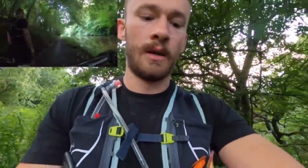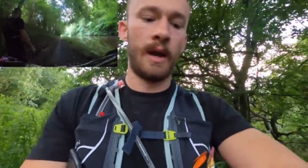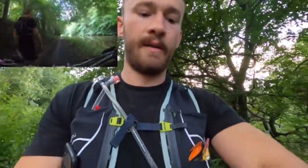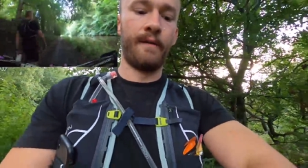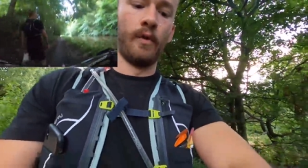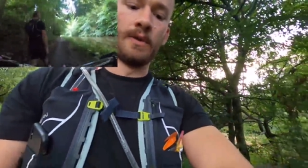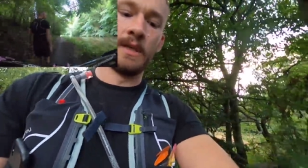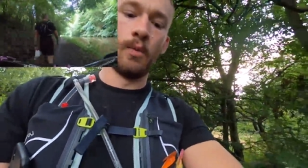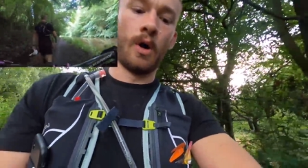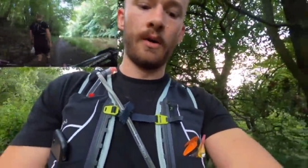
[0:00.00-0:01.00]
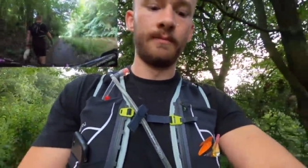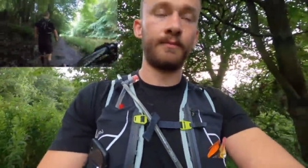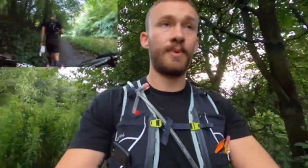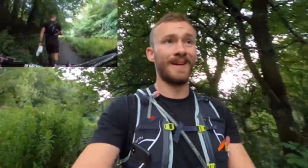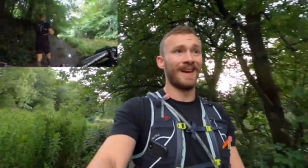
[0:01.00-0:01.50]
8:41
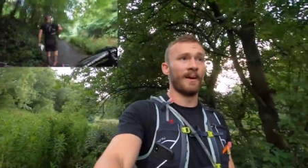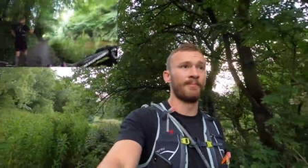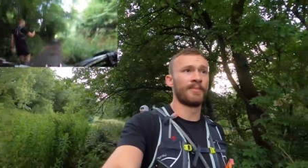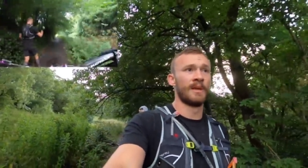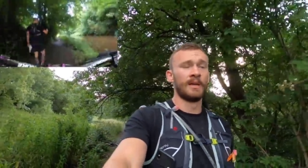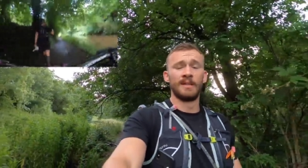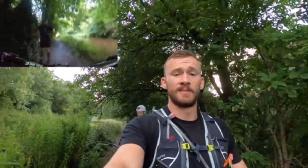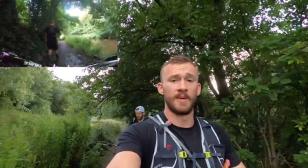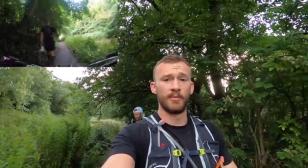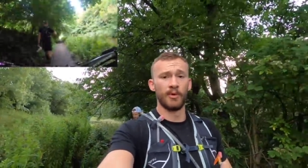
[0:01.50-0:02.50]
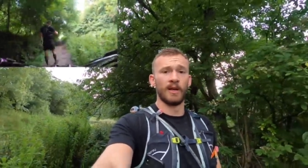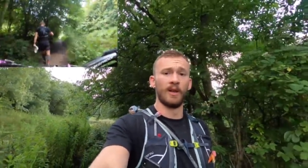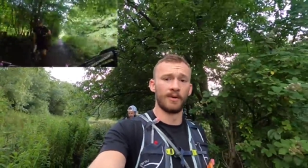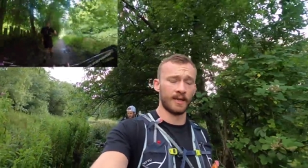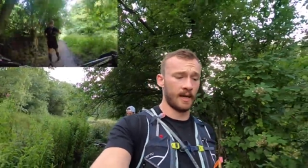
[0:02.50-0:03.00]
p.m. It's been a pretty
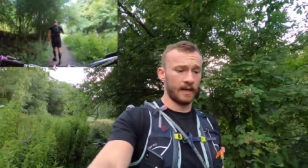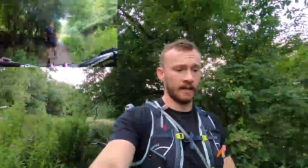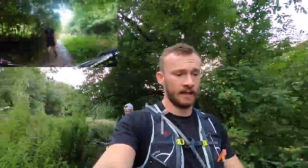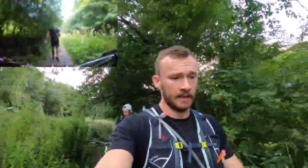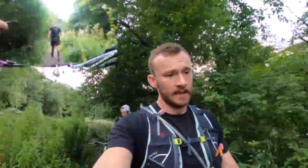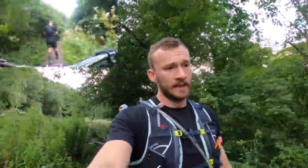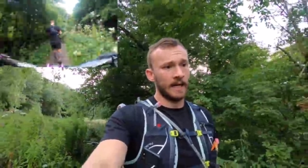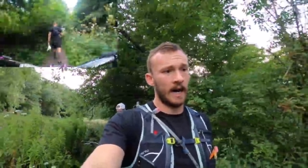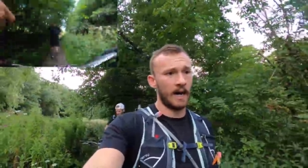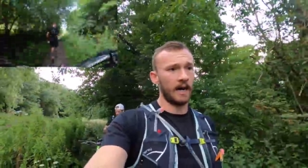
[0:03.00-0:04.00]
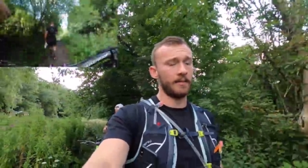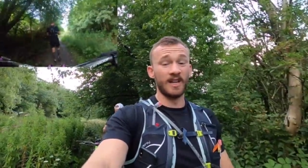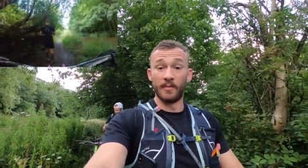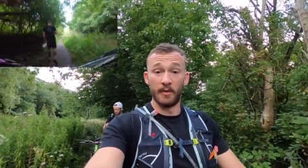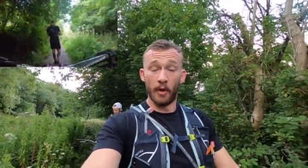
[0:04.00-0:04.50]
long day. I'm
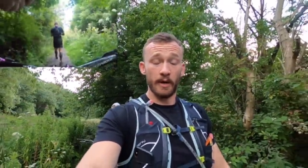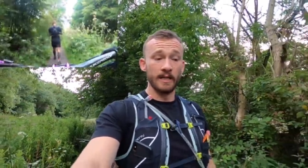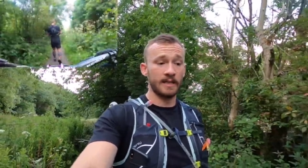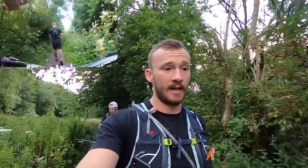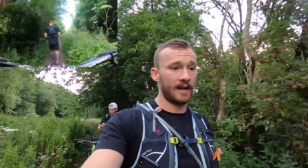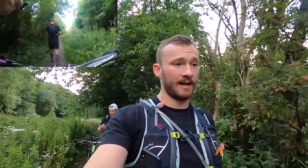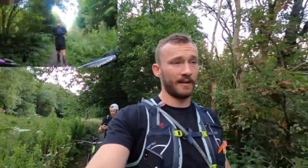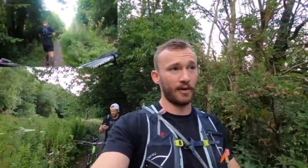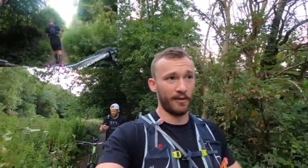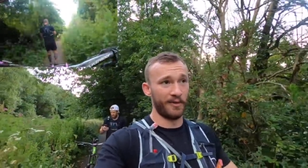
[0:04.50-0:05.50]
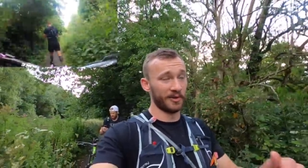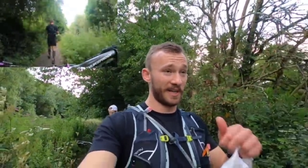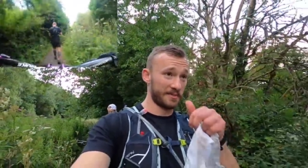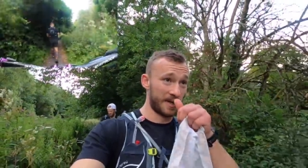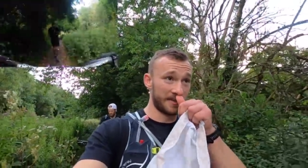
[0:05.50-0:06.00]
going to be ruined, and I've got a full
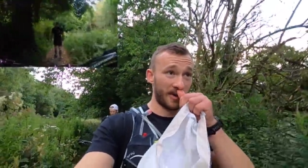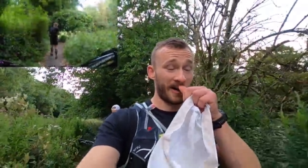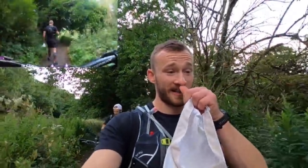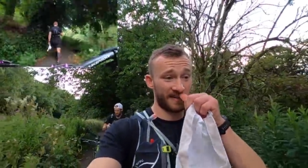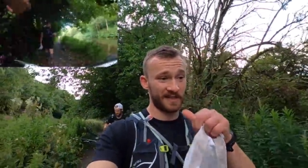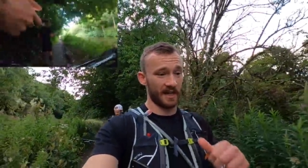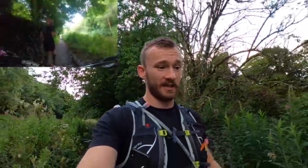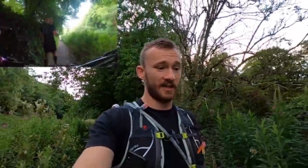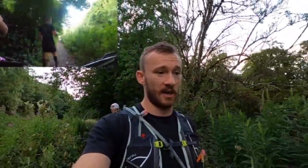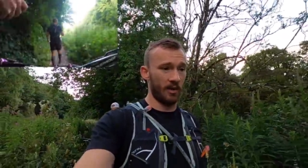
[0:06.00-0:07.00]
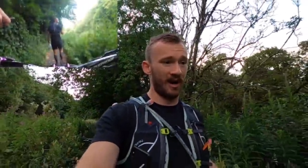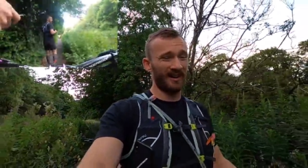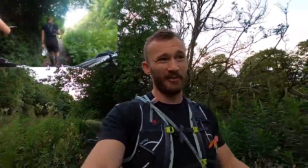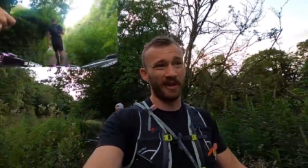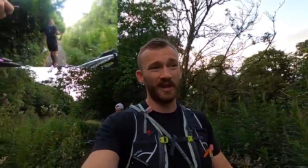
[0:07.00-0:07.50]
day's work tomorrow, as I've said, so
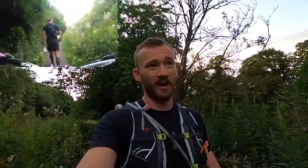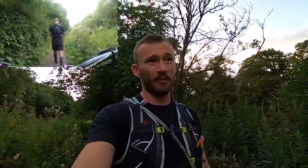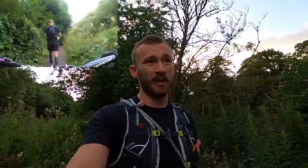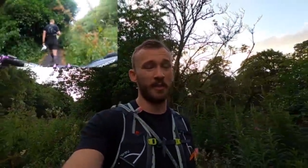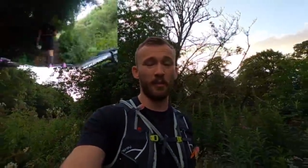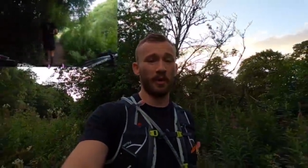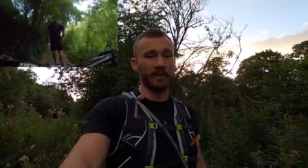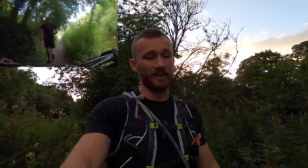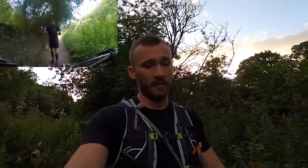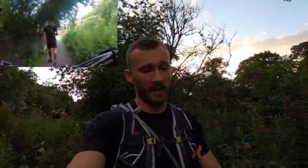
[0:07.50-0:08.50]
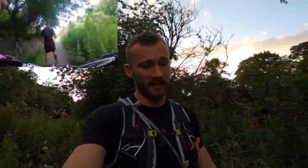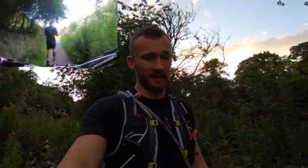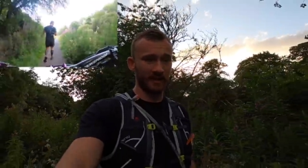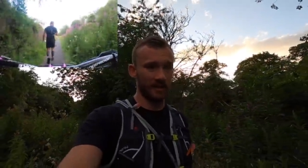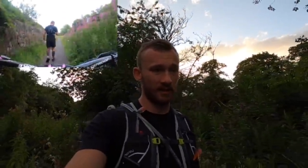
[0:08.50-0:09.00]
I can't really be rolling into bed
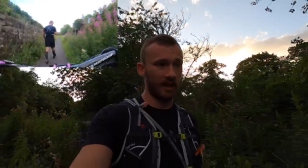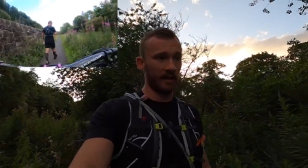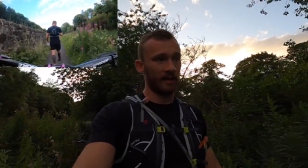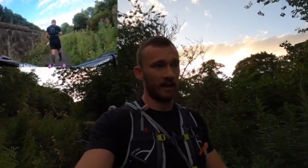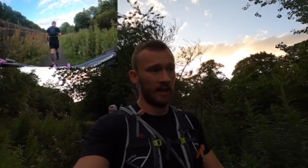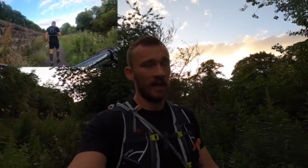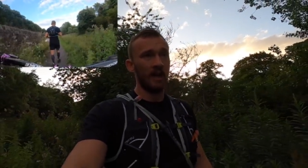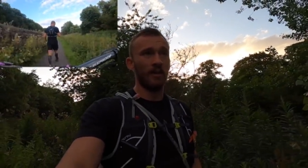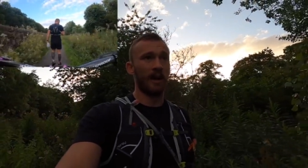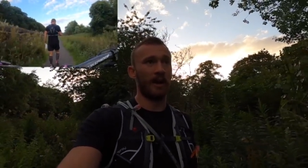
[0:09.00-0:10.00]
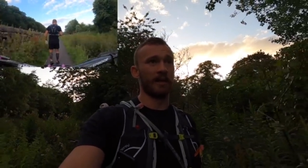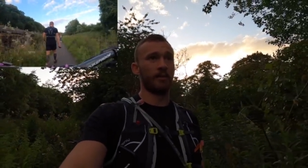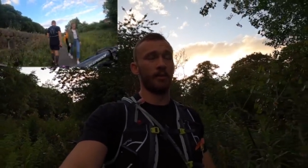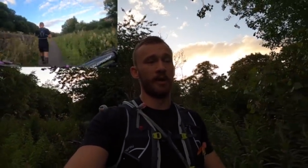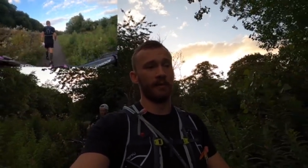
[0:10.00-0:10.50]
too late without
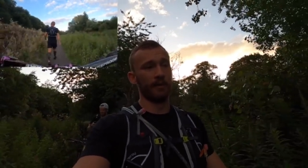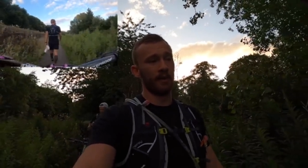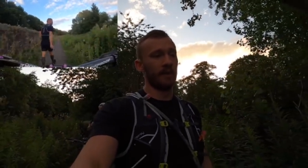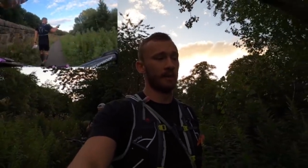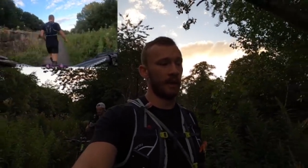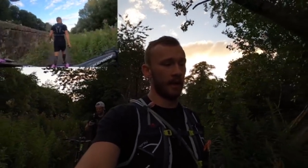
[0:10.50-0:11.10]
adequate recovery.